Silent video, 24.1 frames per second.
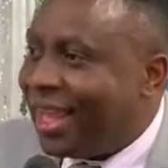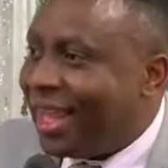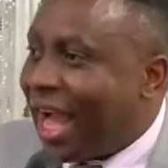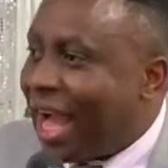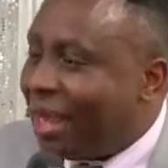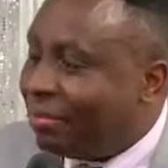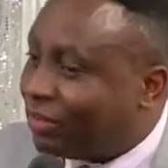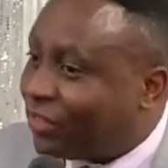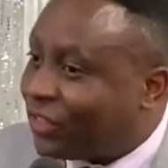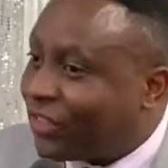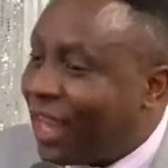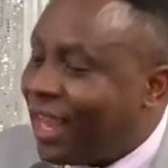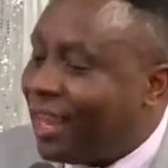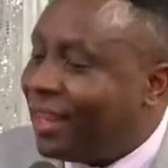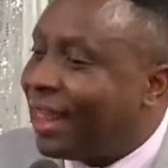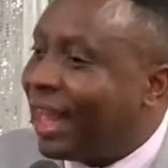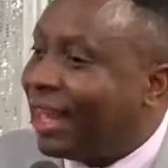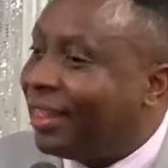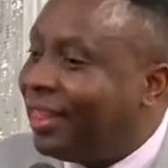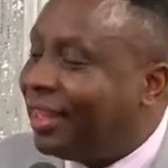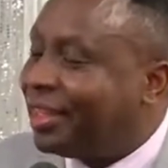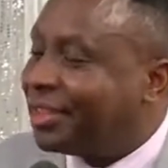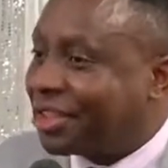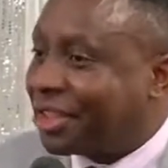I'm saying
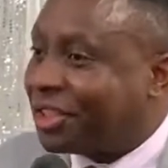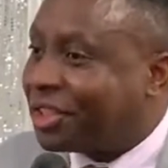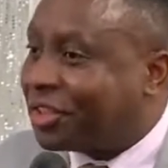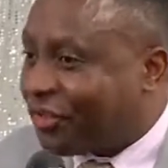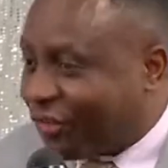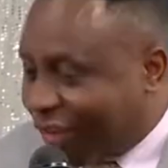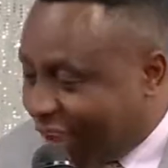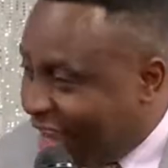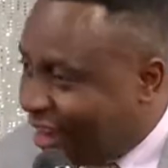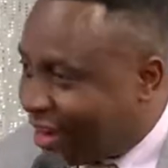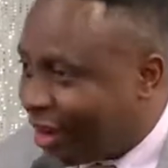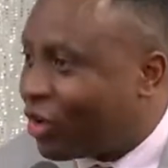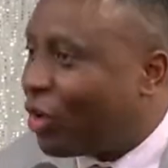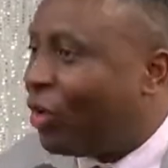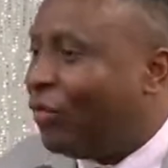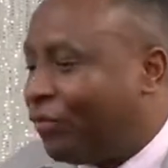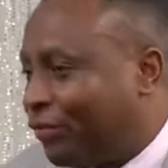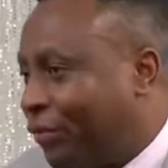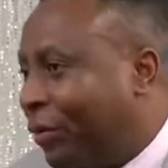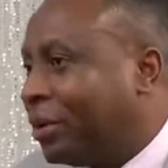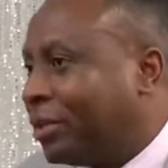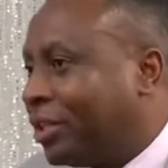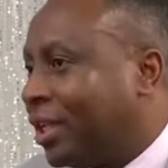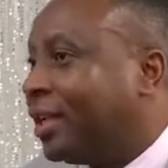that this is very
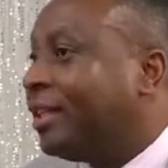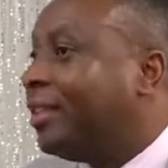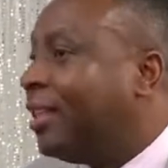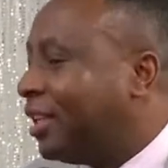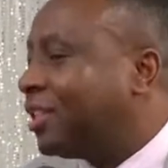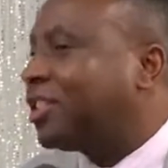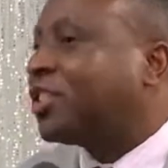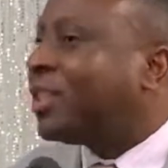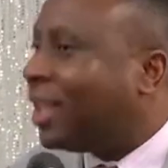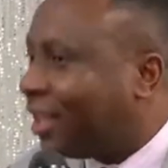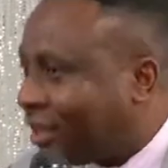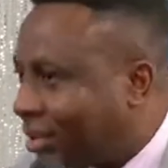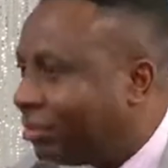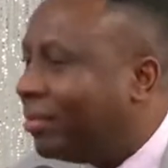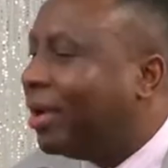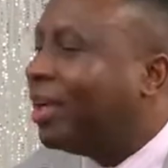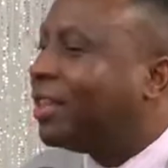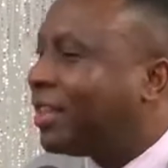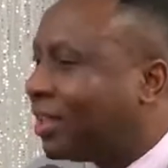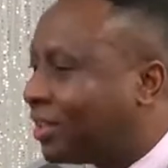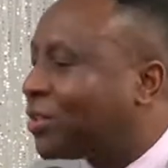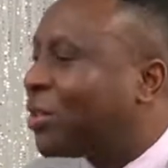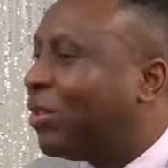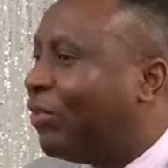confusing. This
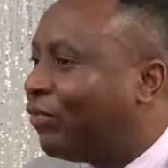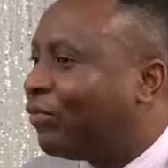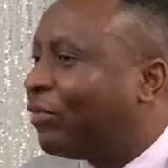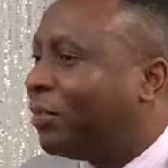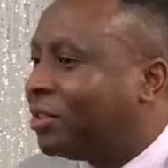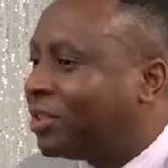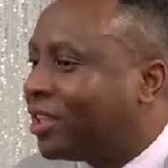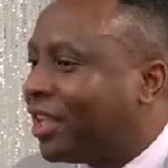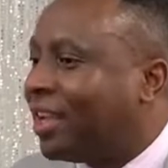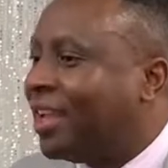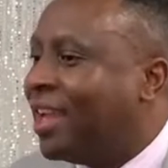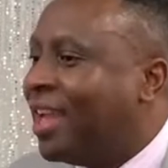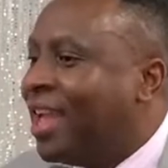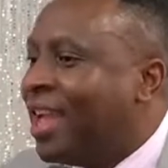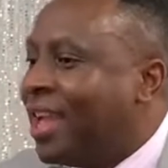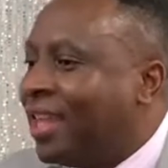statement is confusing.